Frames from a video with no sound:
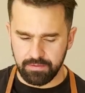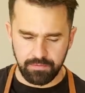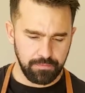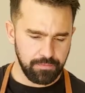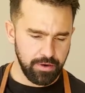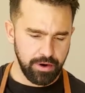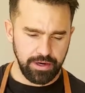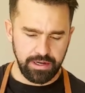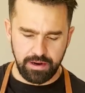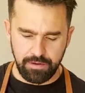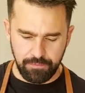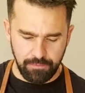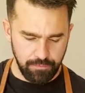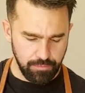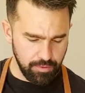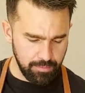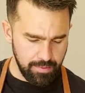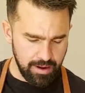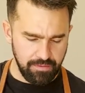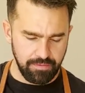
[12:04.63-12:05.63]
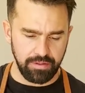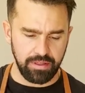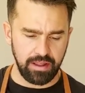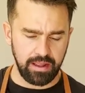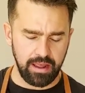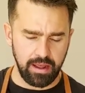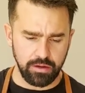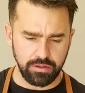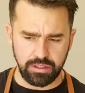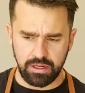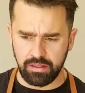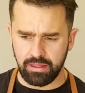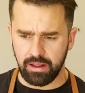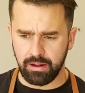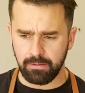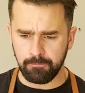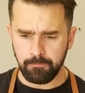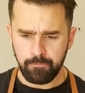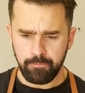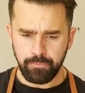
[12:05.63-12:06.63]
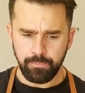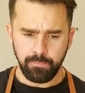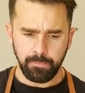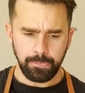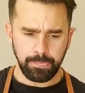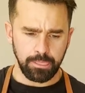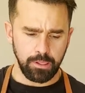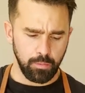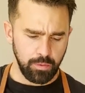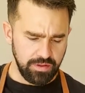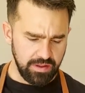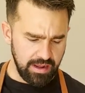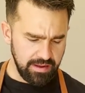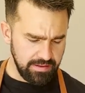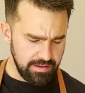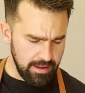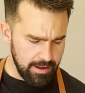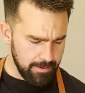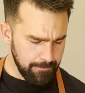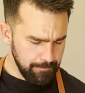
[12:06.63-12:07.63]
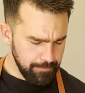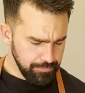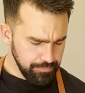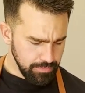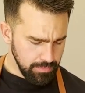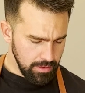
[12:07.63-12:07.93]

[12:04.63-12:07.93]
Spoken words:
very different from everything else I think that we taste here.